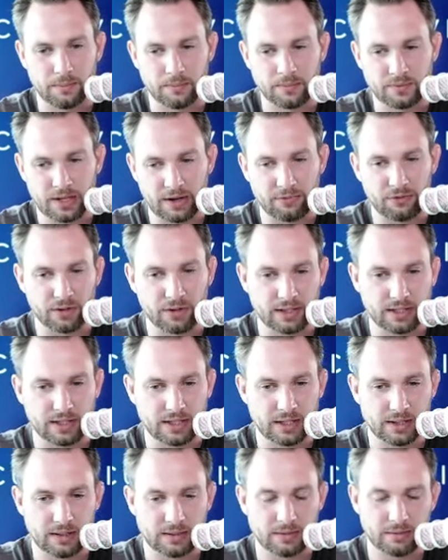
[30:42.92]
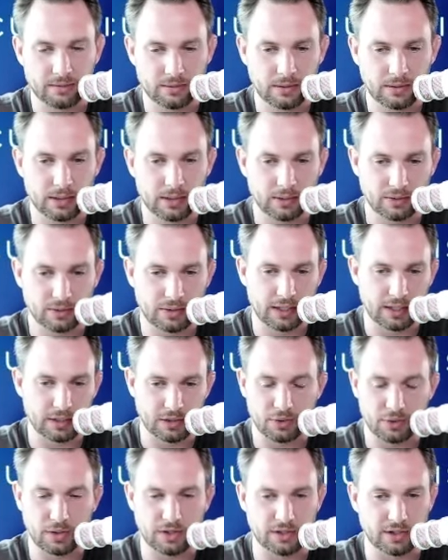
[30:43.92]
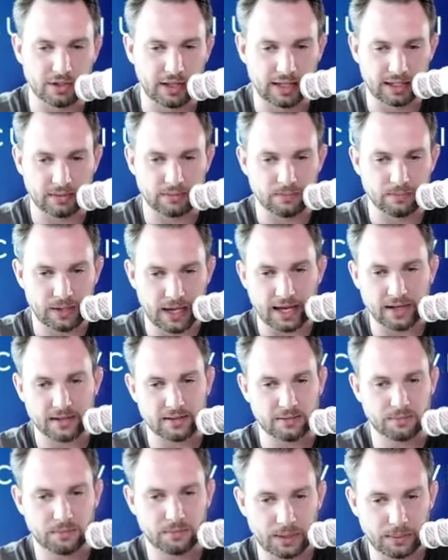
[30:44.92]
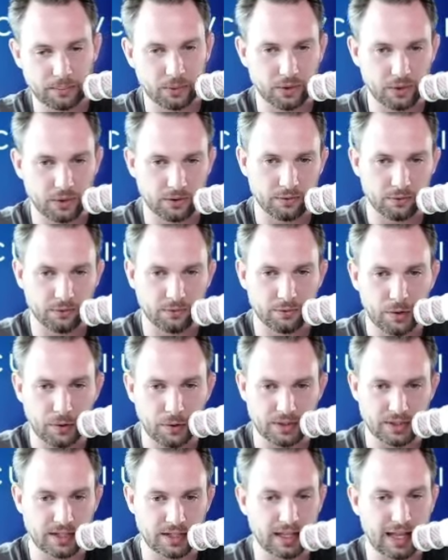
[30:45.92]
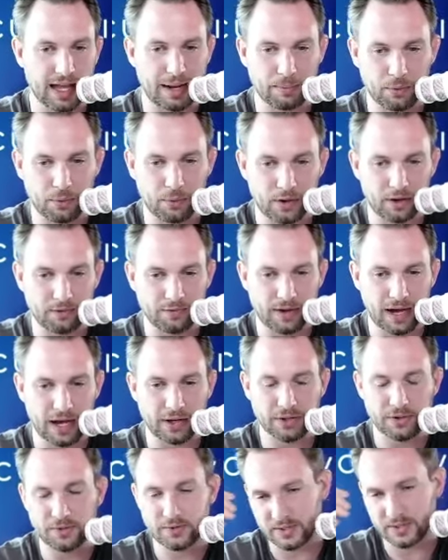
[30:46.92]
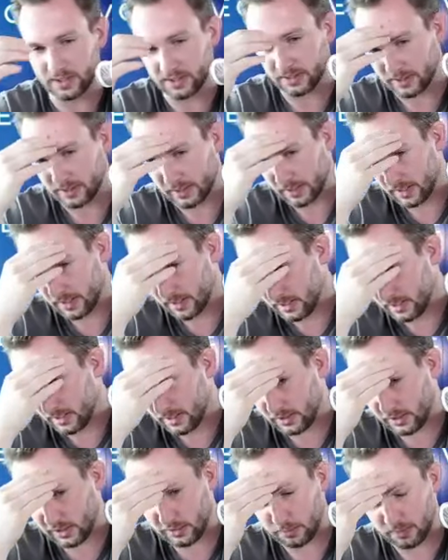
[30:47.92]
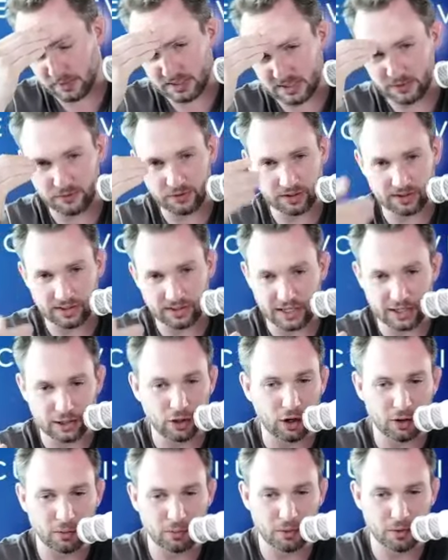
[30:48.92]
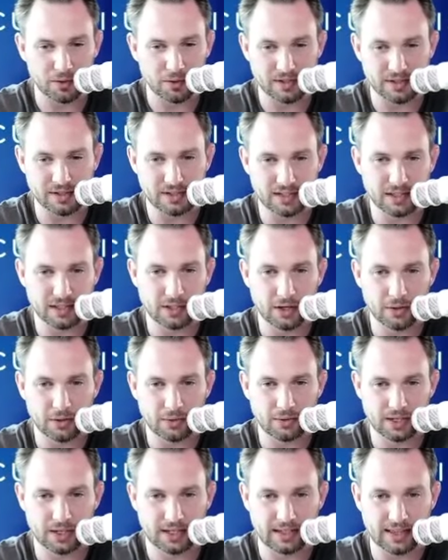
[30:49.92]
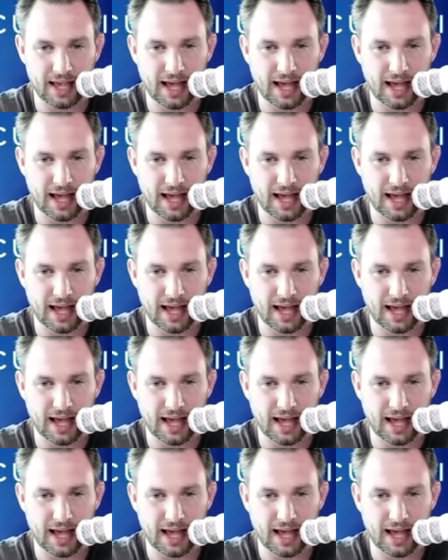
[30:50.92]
definitely, to answer your question, like, yes, people are focused a lot more on values, and just specifically in our roles as CEOs, like